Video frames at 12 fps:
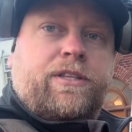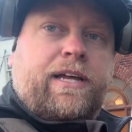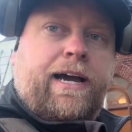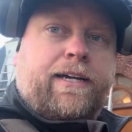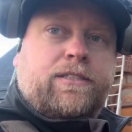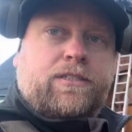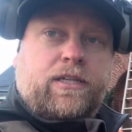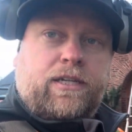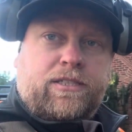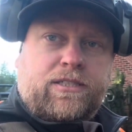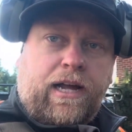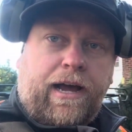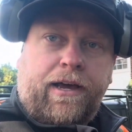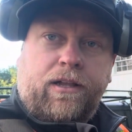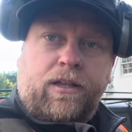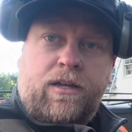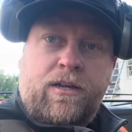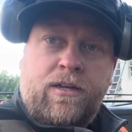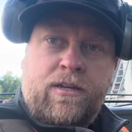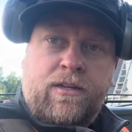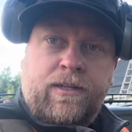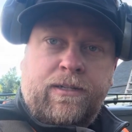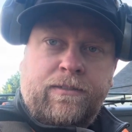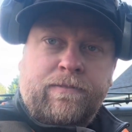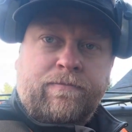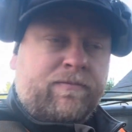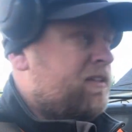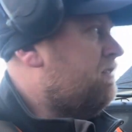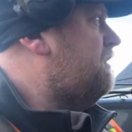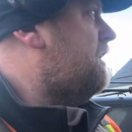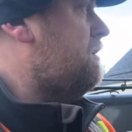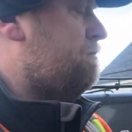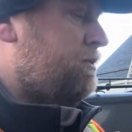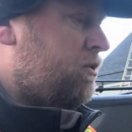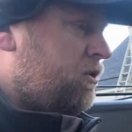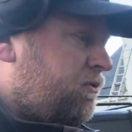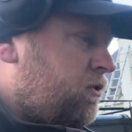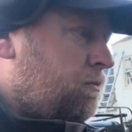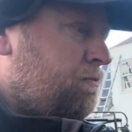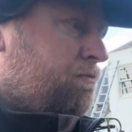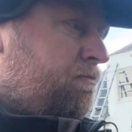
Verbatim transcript: nice uh, style. Very beautiful